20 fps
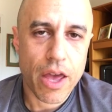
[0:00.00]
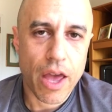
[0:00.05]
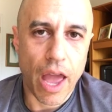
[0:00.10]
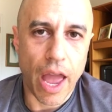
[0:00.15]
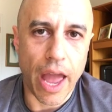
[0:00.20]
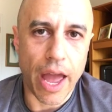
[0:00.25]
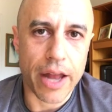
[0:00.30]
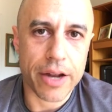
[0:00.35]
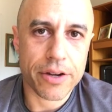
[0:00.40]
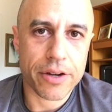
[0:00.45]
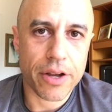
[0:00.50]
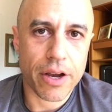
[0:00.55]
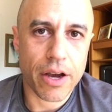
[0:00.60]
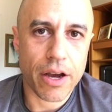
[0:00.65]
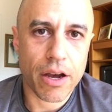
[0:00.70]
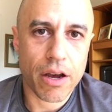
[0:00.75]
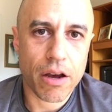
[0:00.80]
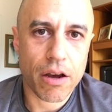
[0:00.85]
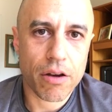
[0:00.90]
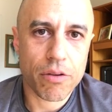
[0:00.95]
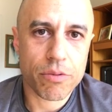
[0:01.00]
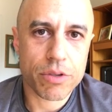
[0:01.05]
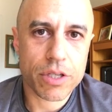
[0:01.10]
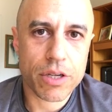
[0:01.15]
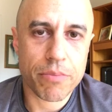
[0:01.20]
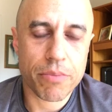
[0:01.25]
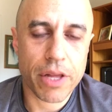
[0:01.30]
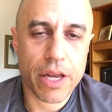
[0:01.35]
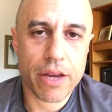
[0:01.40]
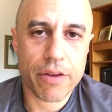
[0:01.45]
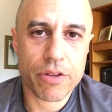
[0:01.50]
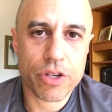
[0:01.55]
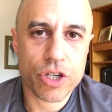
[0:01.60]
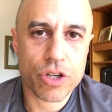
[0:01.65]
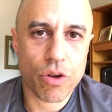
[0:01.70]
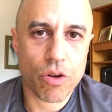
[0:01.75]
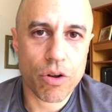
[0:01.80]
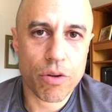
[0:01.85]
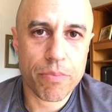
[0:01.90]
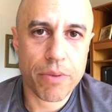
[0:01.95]
and was complaining of the
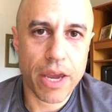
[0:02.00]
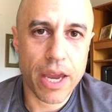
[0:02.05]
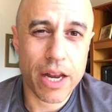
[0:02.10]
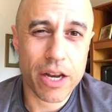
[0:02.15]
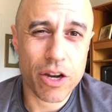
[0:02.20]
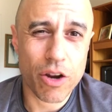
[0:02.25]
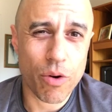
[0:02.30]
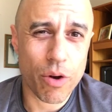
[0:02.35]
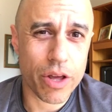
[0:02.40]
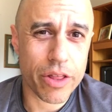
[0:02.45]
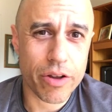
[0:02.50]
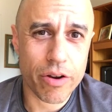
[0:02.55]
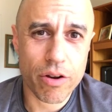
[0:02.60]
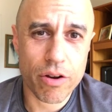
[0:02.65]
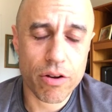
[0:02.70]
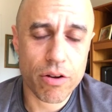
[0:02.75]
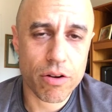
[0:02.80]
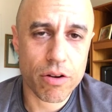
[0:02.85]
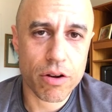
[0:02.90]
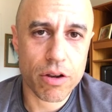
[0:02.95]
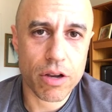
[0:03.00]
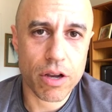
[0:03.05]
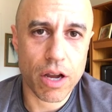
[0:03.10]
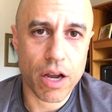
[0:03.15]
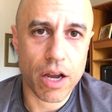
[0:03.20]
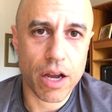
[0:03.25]
shoulder pain, no other,